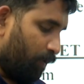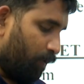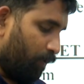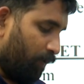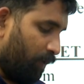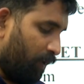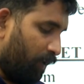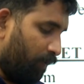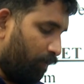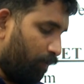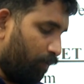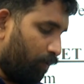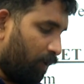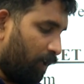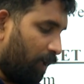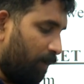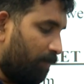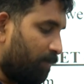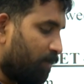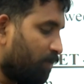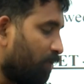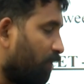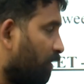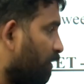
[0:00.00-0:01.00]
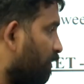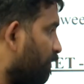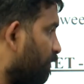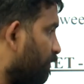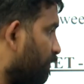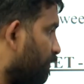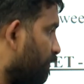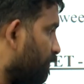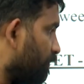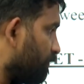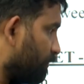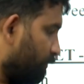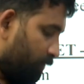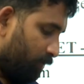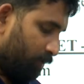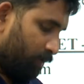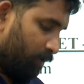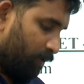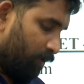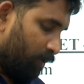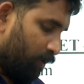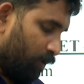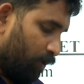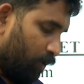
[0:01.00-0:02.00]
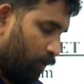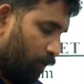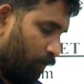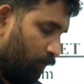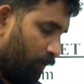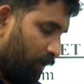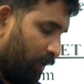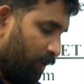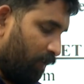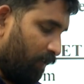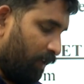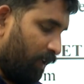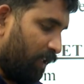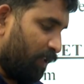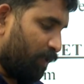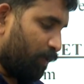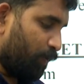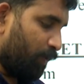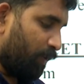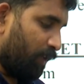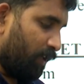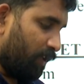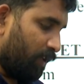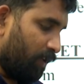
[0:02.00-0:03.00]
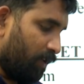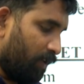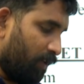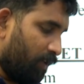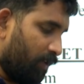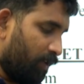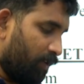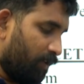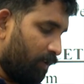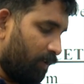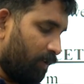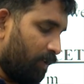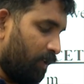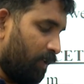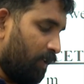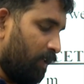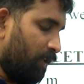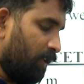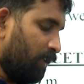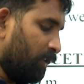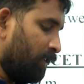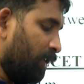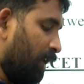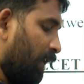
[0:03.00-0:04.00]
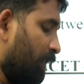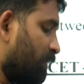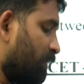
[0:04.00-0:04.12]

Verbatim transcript: 24 times of 120 square. The